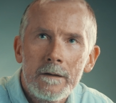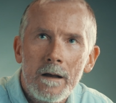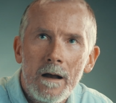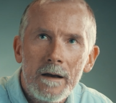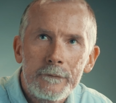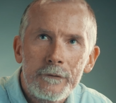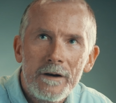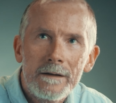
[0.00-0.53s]

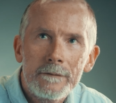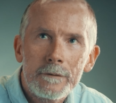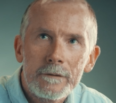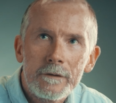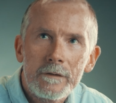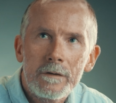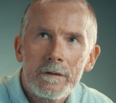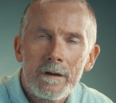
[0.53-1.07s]
I've
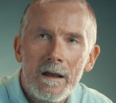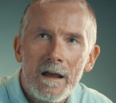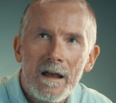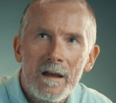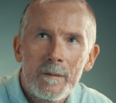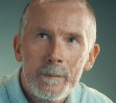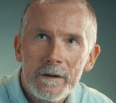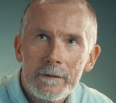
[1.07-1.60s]
traveled
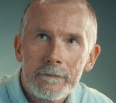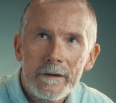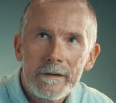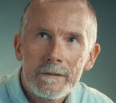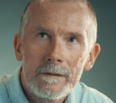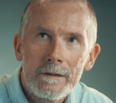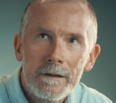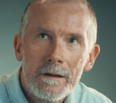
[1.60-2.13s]
a bit
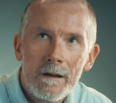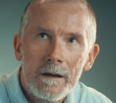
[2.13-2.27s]
recently.